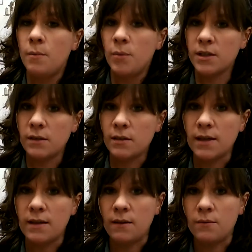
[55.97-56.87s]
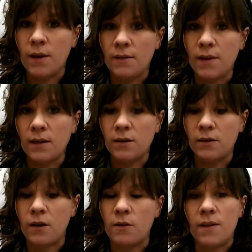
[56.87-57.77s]
personally that I've had good
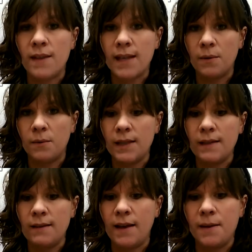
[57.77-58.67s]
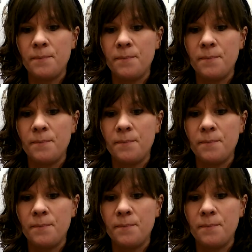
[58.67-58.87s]
luck with that I really like.